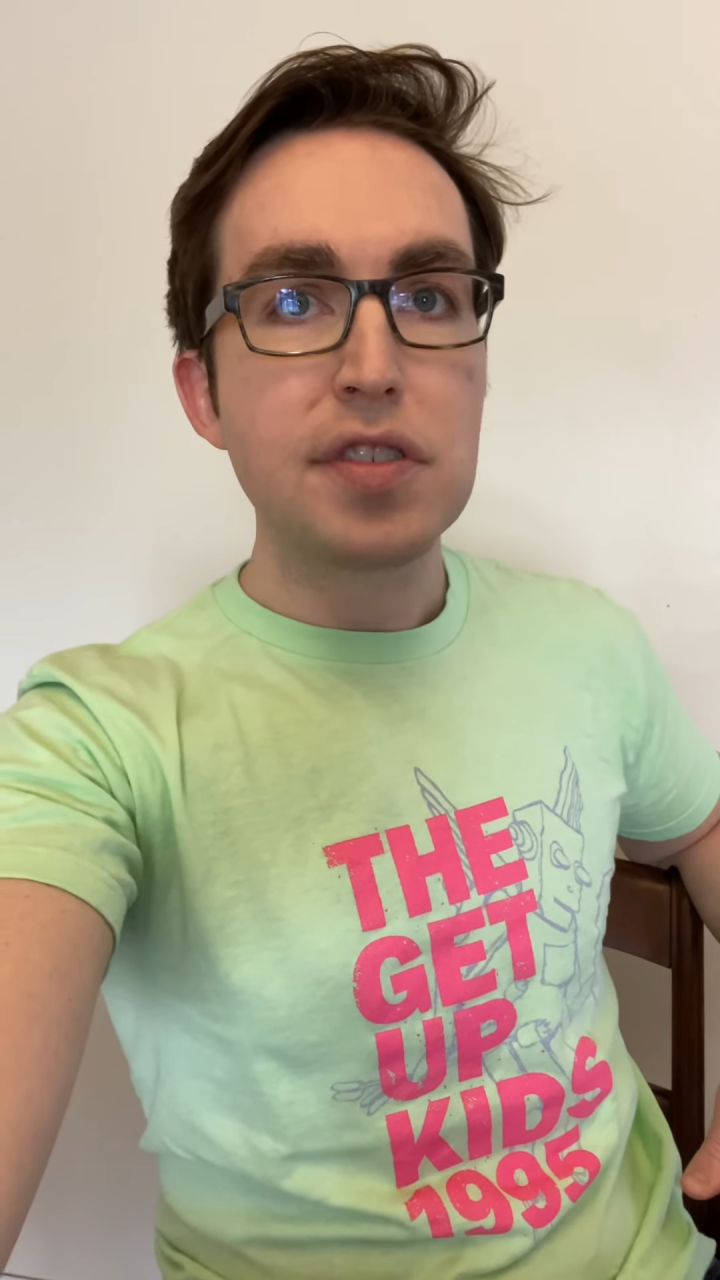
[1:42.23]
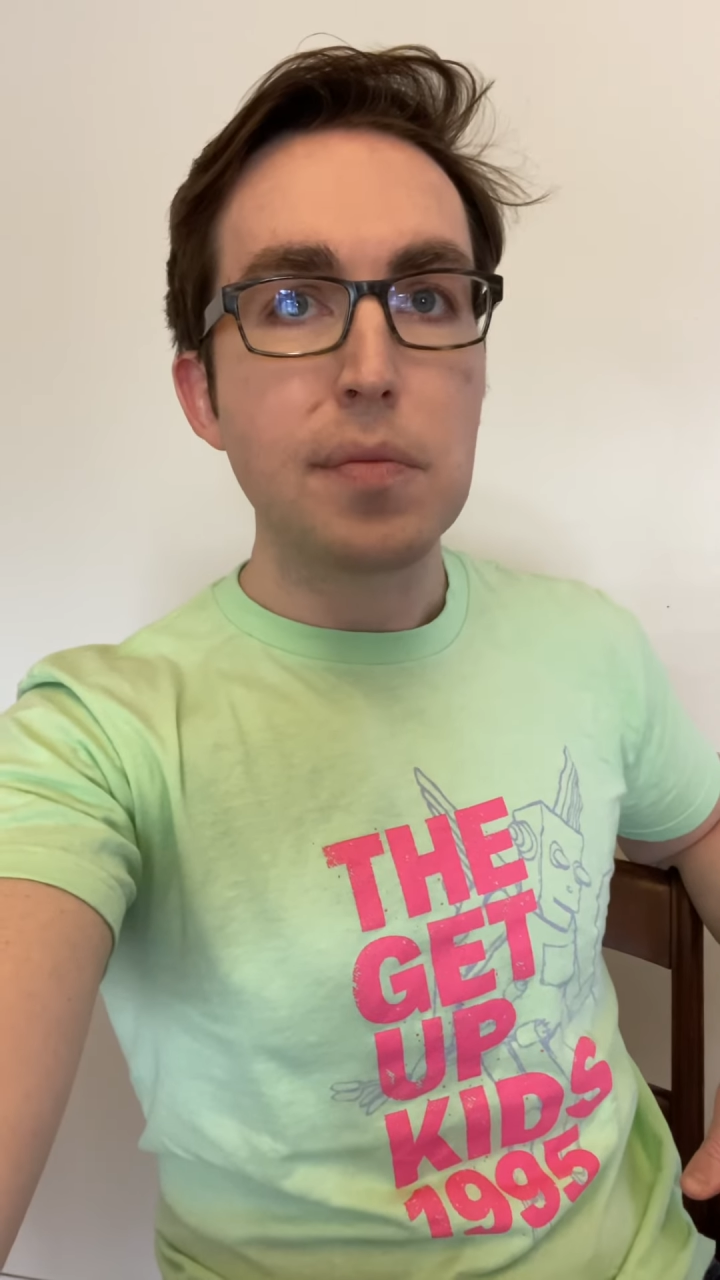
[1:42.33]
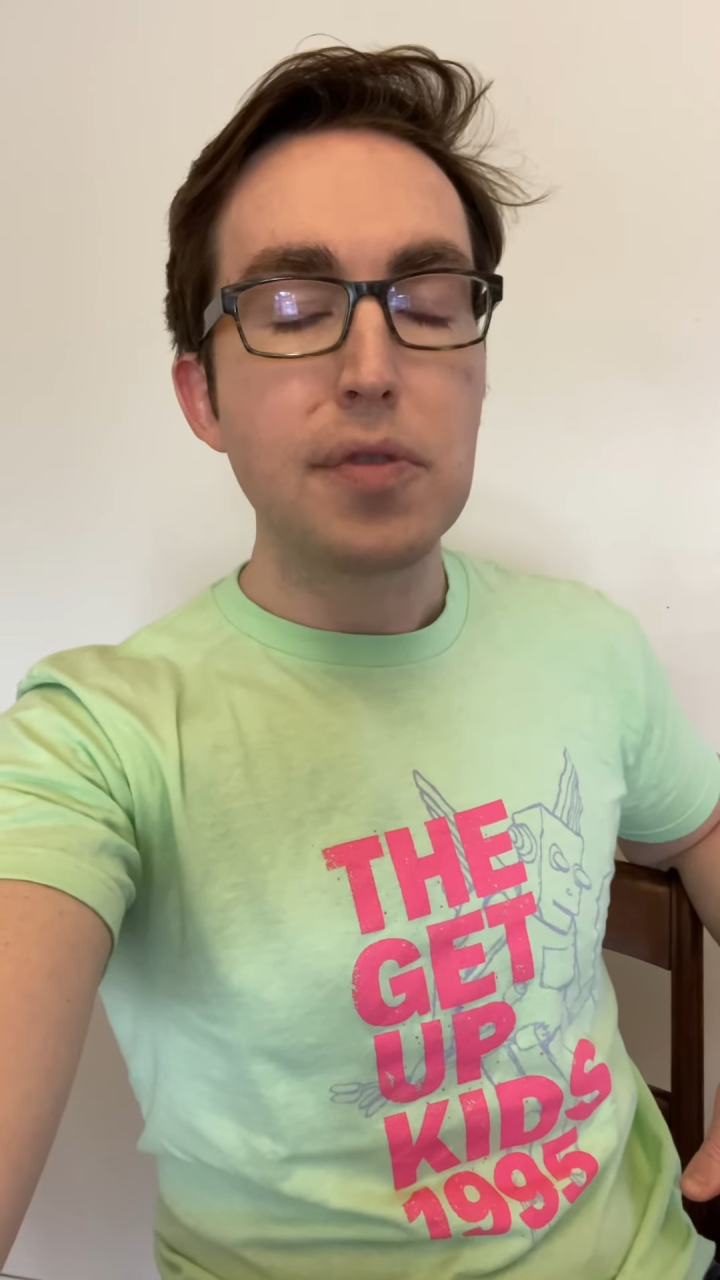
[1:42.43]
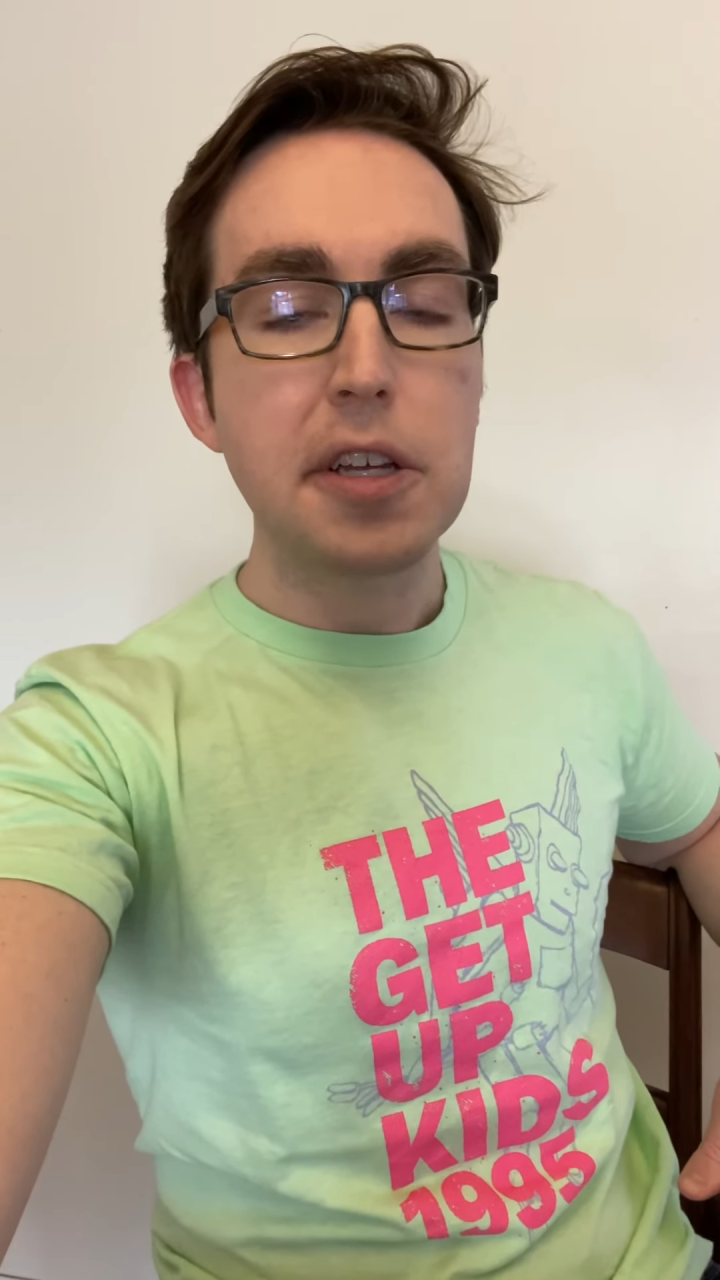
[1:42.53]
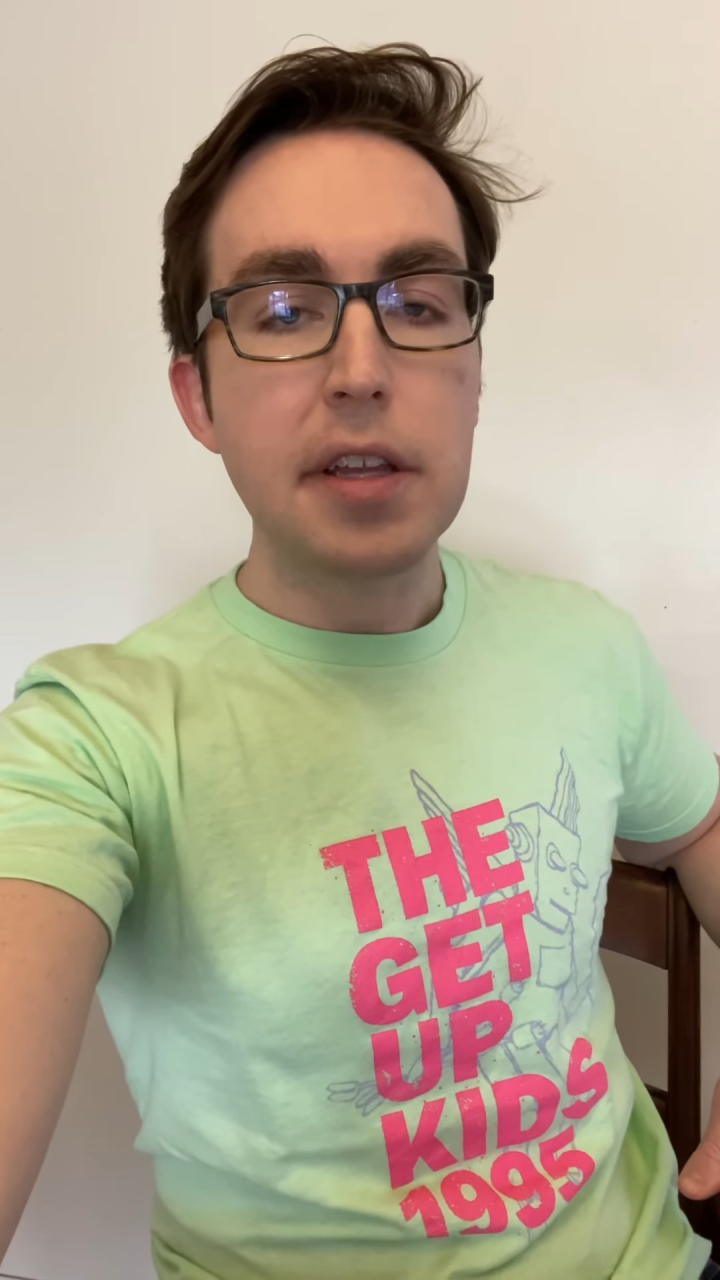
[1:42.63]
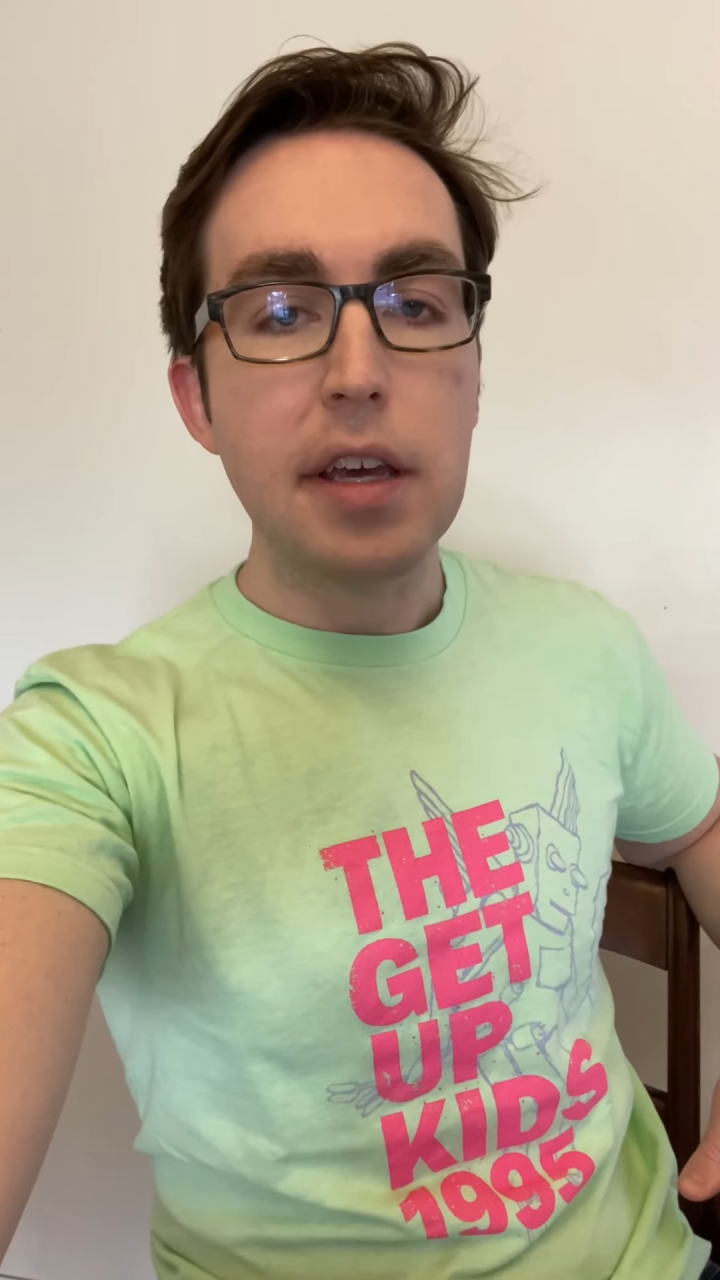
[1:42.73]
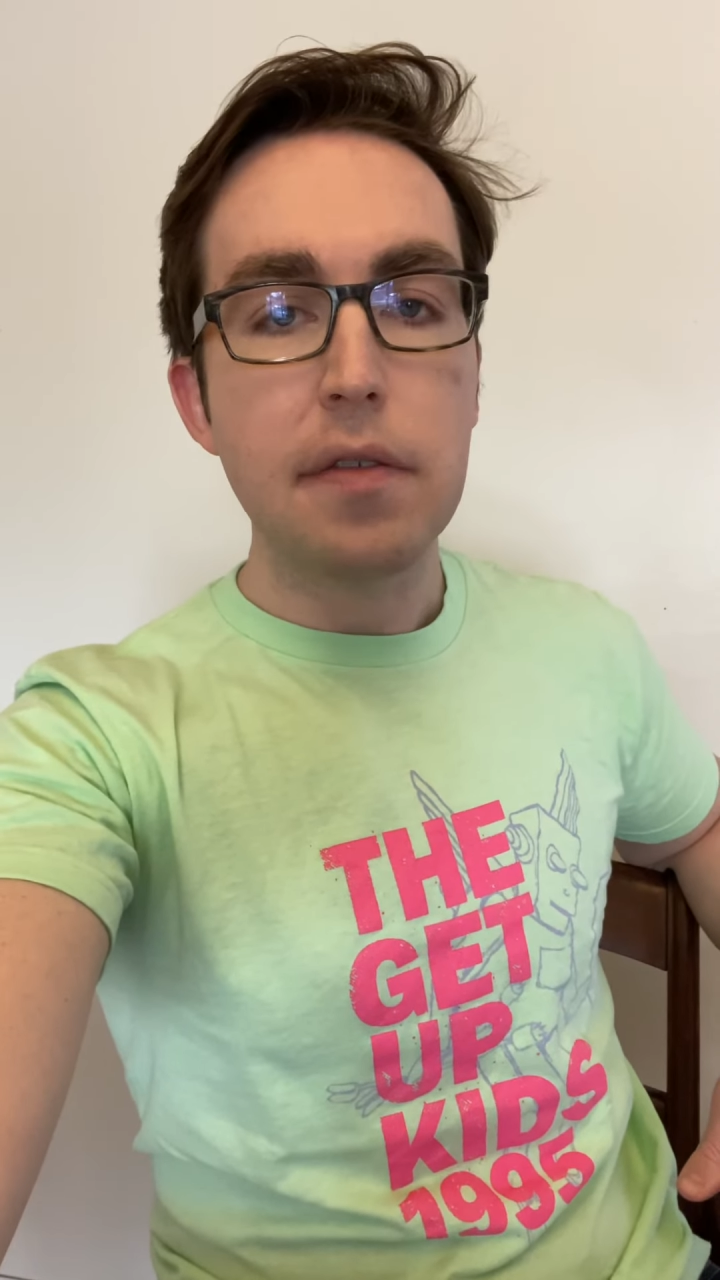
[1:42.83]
completely